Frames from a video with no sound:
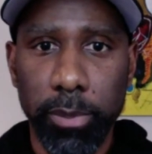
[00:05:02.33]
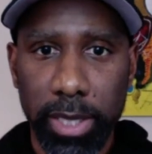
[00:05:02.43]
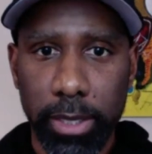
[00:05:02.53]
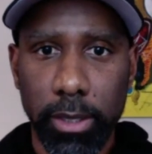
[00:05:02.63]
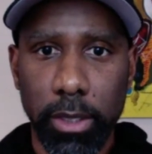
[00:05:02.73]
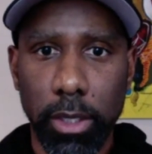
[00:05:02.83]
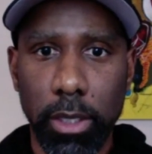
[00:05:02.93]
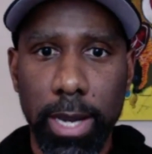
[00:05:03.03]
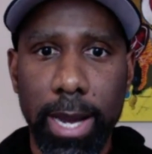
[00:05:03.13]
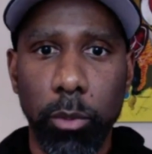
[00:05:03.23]
But
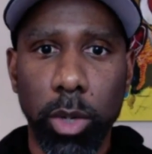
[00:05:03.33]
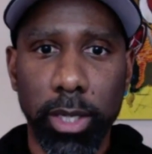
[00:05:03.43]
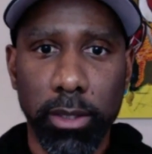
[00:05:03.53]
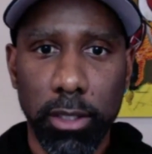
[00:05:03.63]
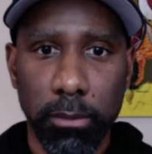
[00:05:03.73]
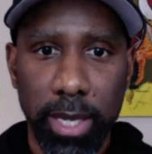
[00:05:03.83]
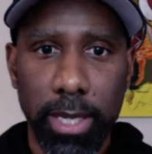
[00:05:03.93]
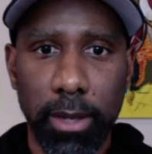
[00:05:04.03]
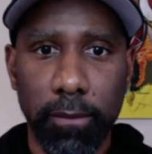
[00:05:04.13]
I wanted to make